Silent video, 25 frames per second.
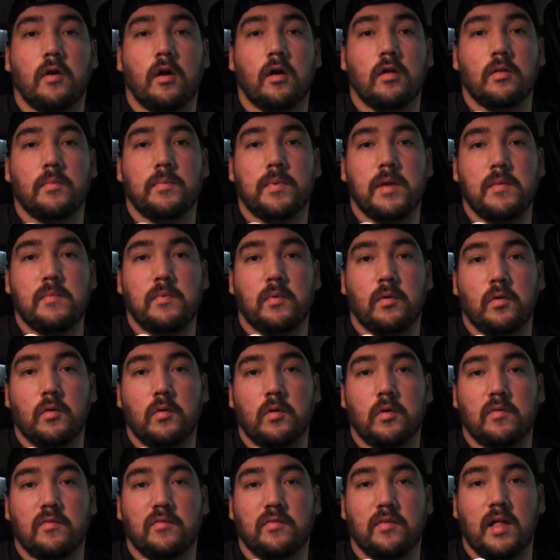for all the people
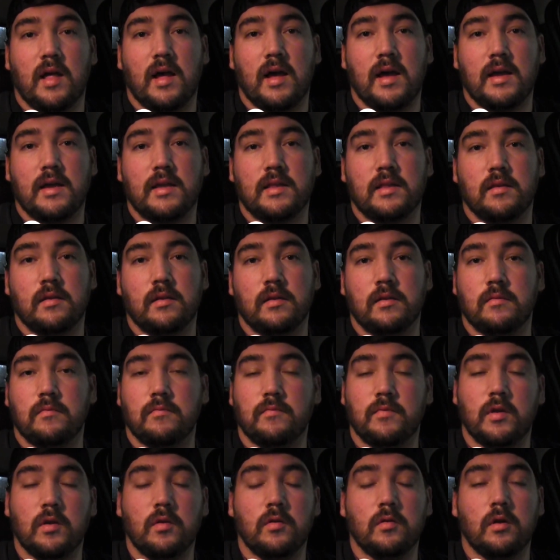who have liked and
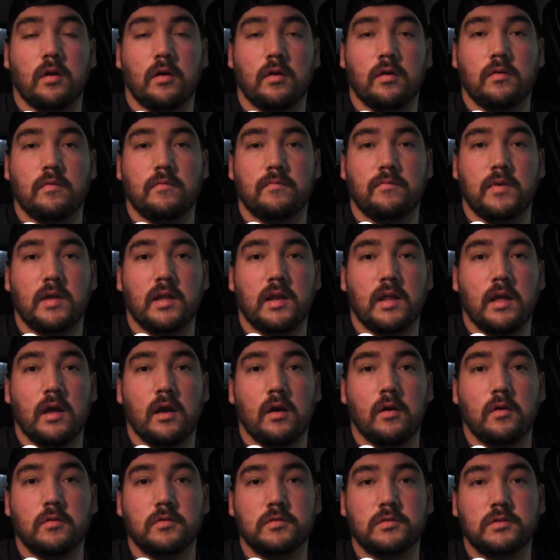viewed our
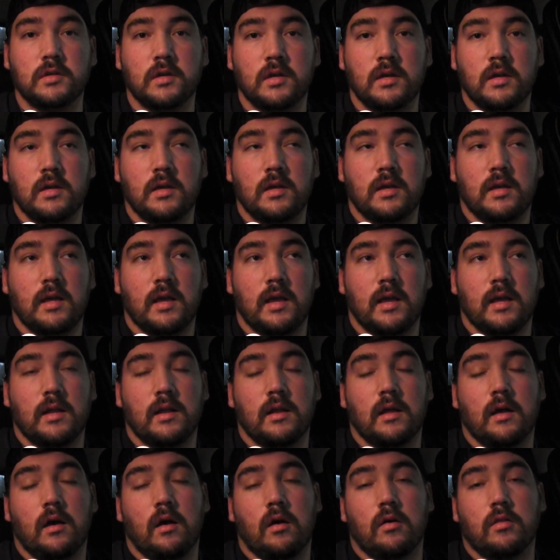videos and
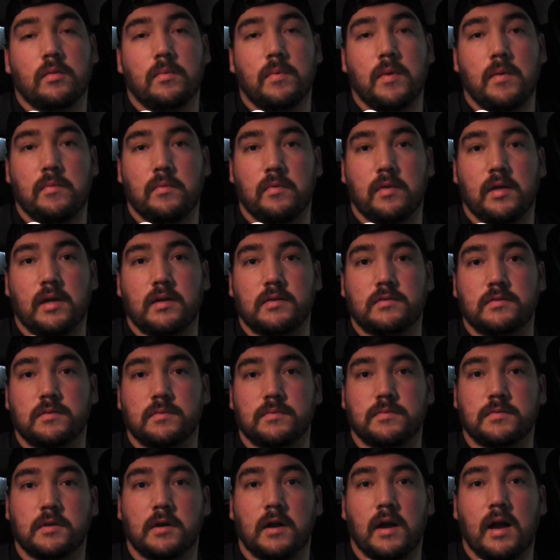uh, all the people that have
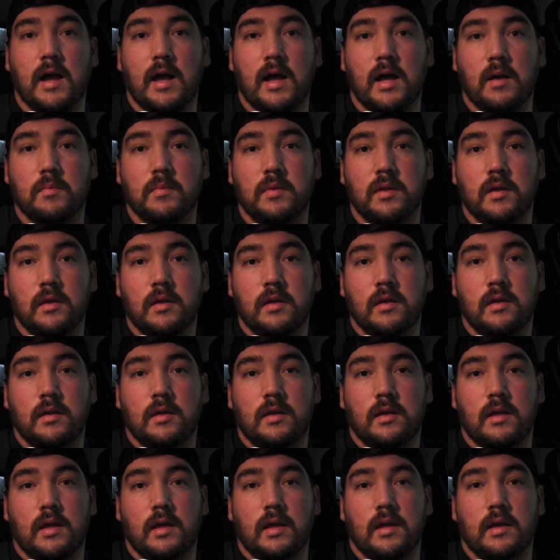subscribed.
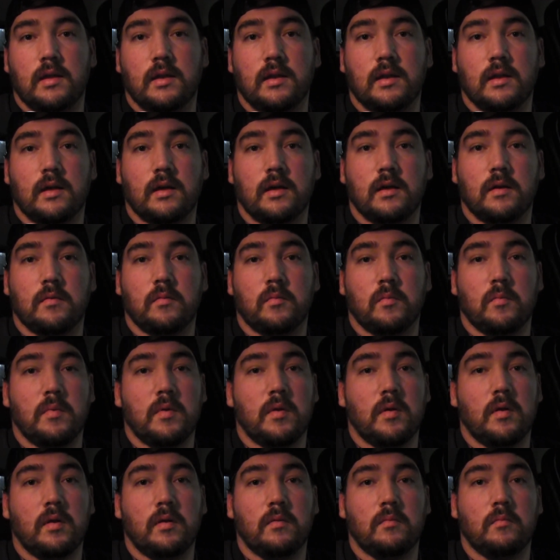And uh, we've
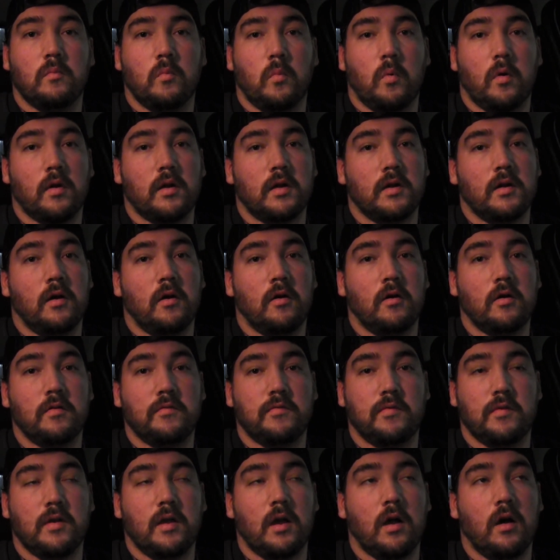been working hard
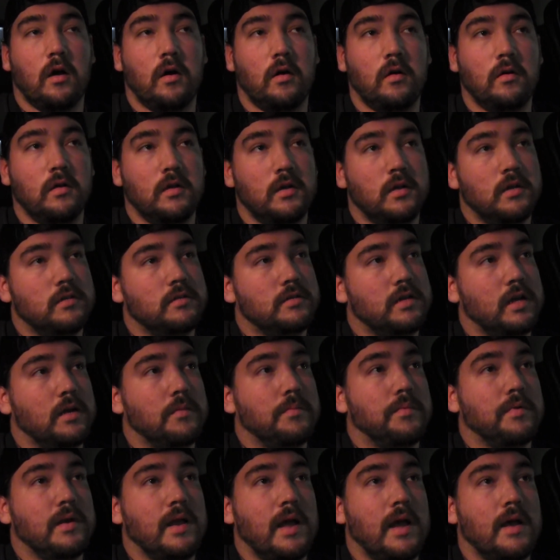for y'all, trying
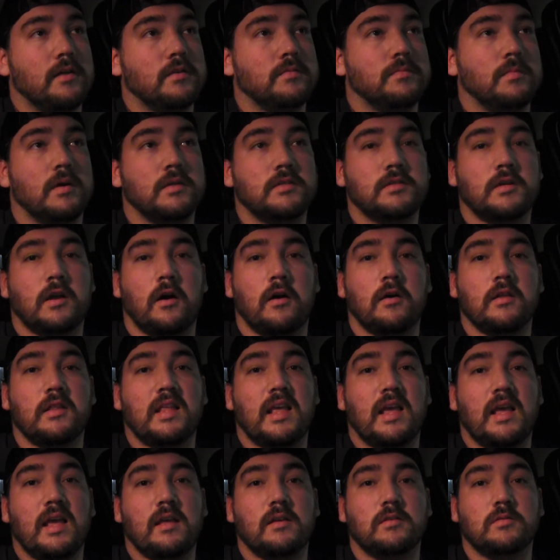to put out as much
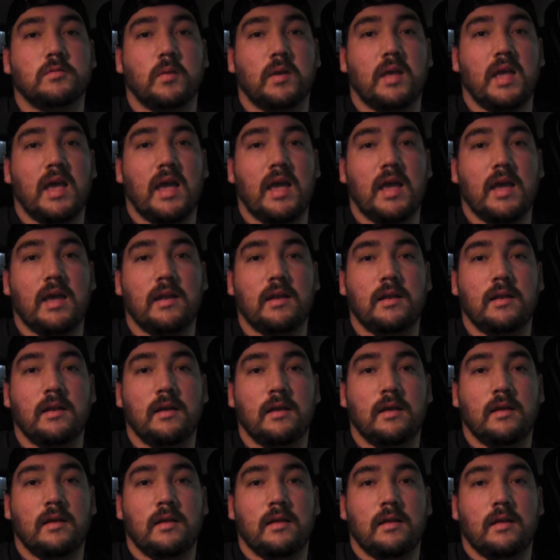content as we can.
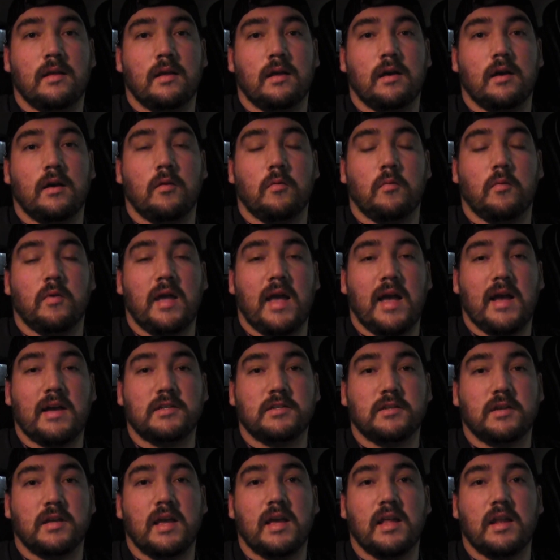Uh, we
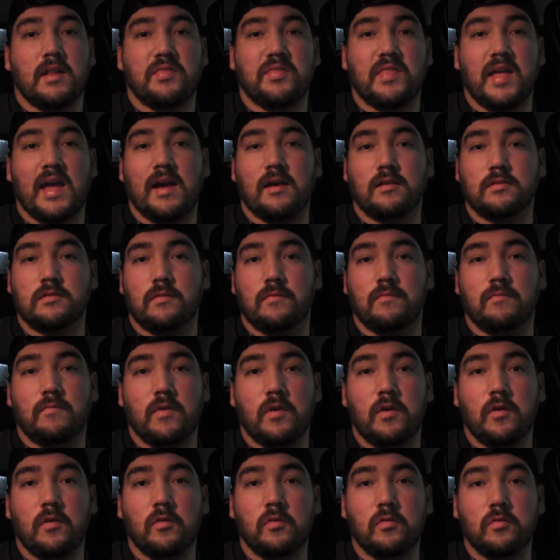actually hit a thousand
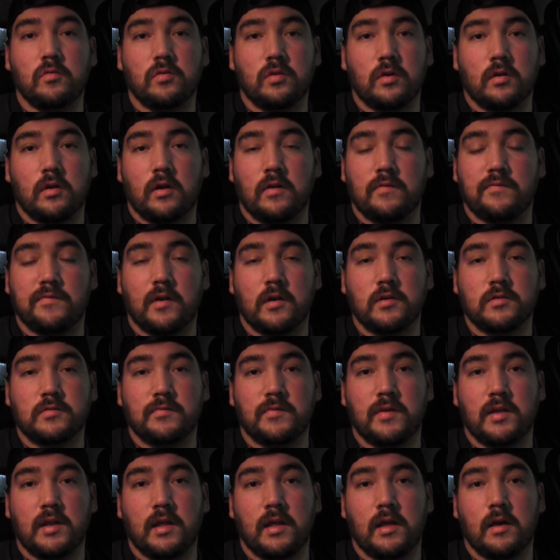views on our first
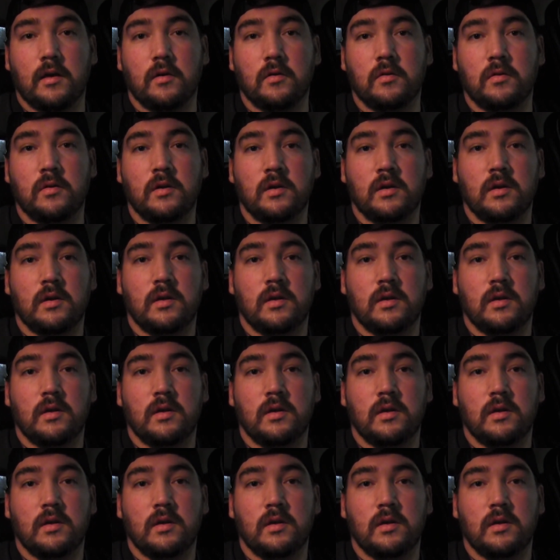video